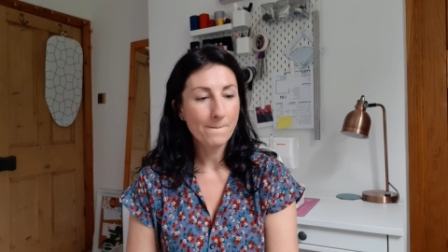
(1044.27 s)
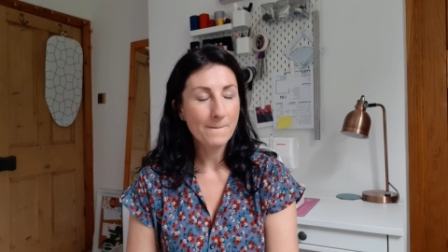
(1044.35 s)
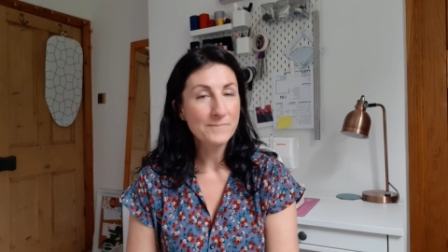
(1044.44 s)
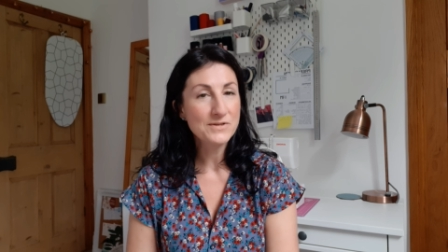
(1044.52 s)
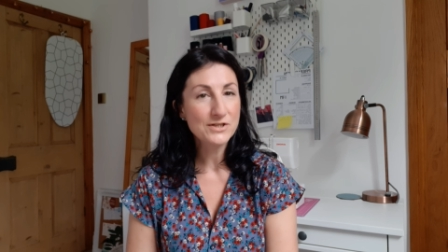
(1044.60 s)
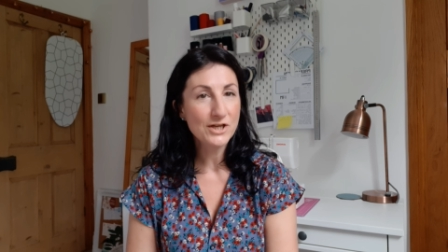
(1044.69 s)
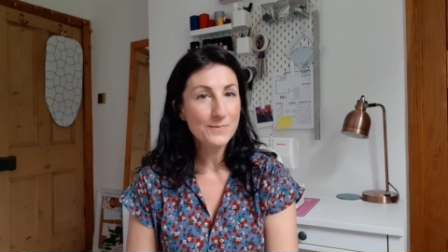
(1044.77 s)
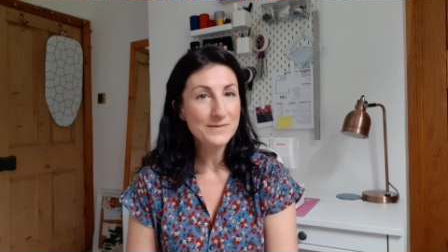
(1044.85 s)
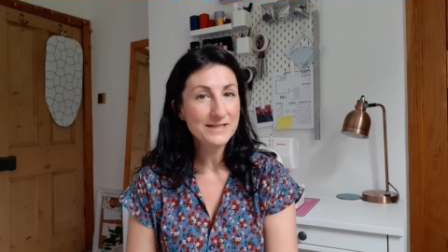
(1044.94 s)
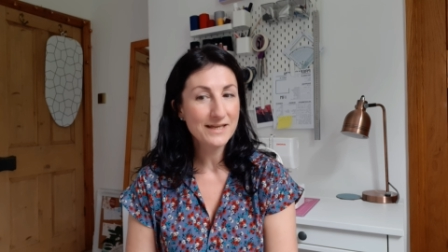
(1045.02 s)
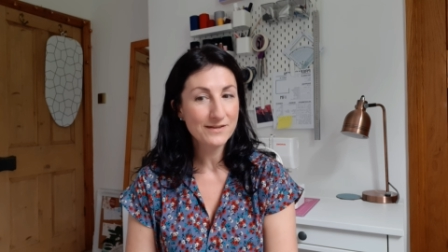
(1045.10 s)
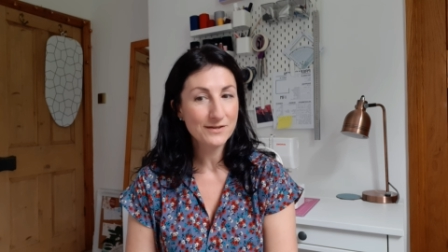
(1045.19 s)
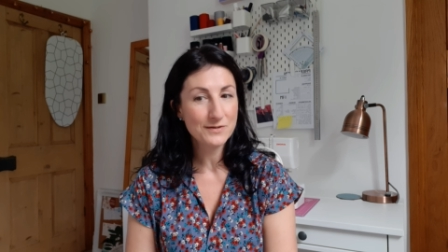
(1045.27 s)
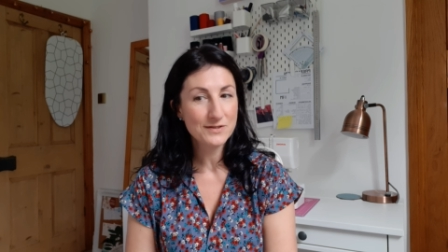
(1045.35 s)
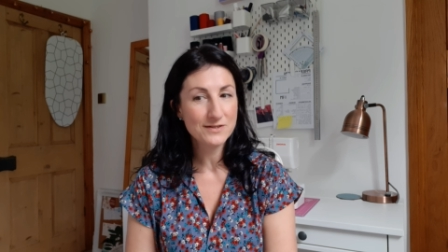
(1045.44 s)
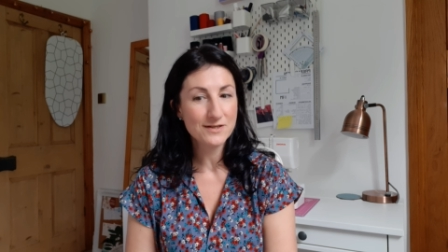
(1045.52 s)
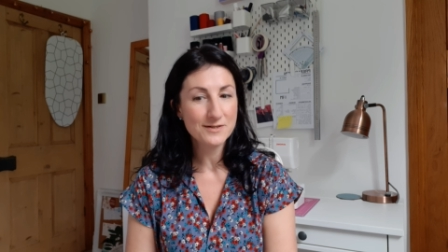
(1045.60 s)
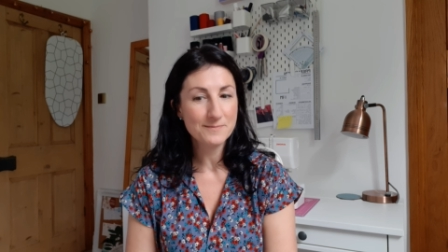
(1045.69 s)
I'm determined to get those
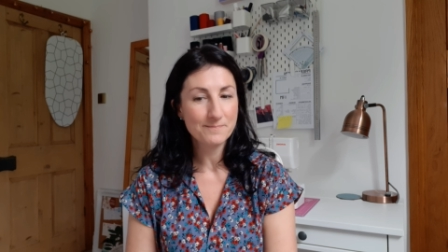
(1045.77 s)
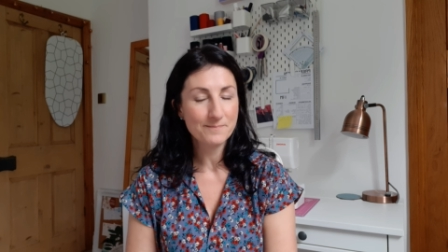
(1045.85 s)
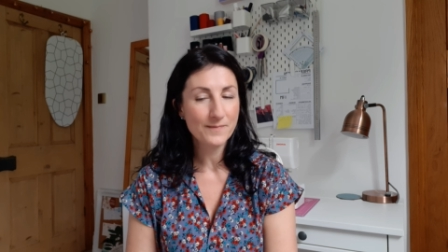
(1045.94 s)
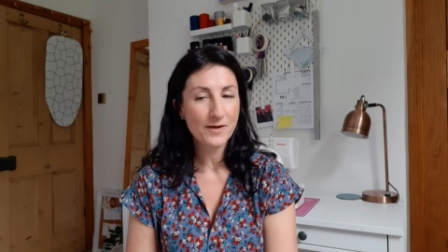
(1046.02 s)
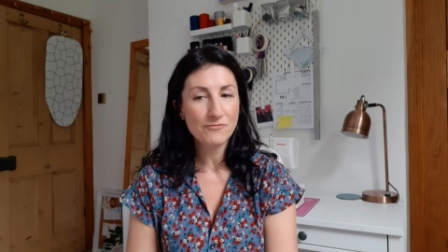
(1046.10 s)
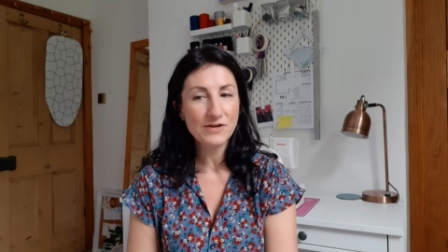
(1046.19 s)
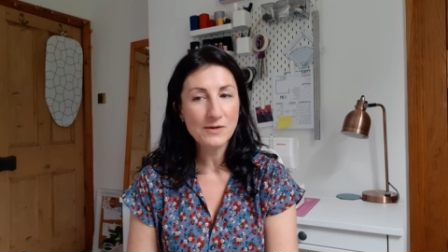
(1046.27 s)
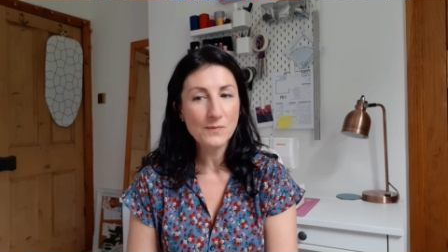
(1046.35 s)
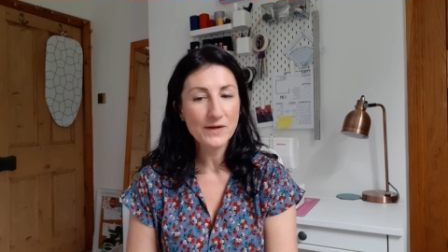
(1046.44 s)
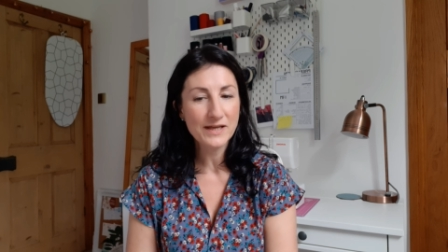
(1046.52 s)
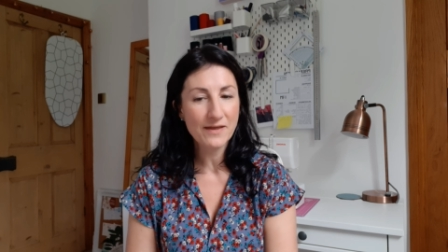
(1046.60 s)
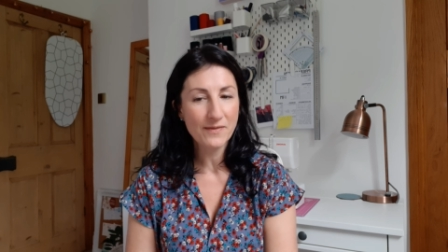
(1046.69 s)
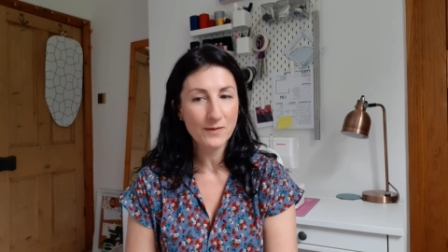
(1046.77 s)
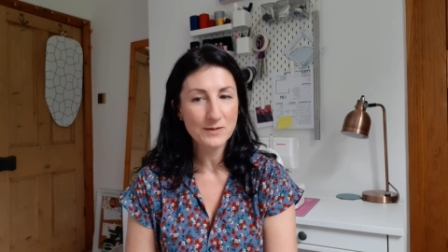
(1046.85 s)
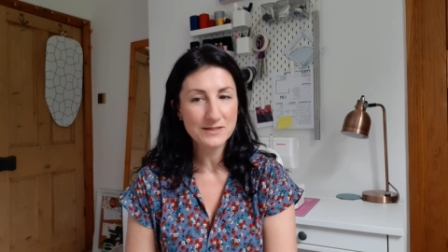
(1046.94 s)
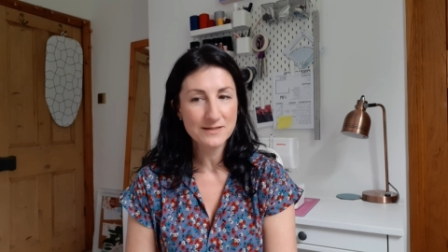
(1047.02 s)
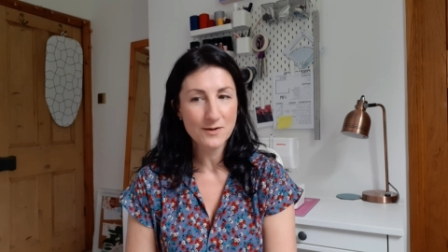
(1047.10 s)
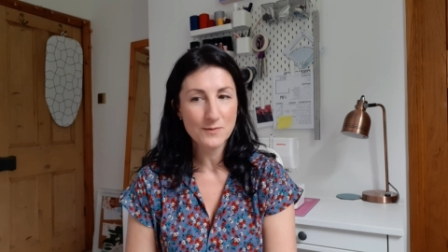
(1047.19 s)
done. I really want to get
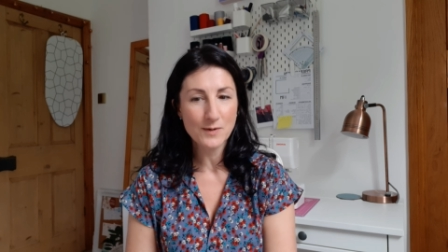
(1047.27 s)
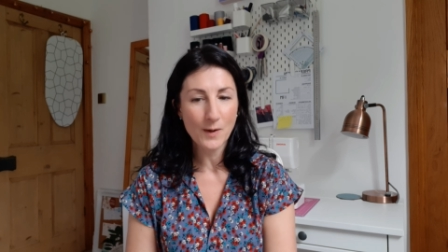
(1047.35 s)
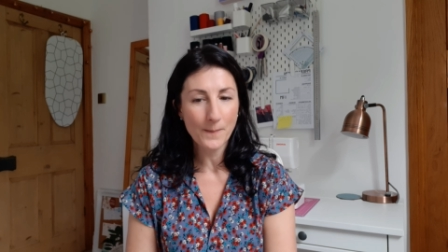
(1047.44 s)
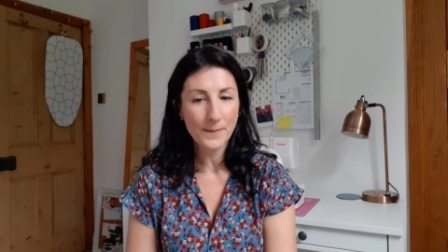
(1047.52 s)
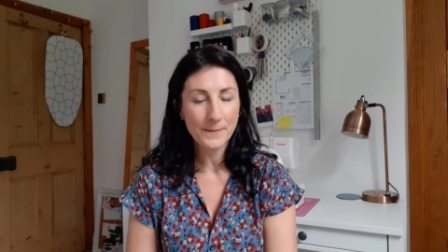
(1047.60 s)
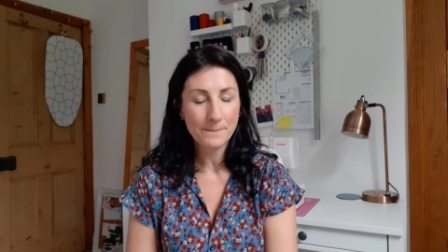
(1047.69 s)
those sewn up.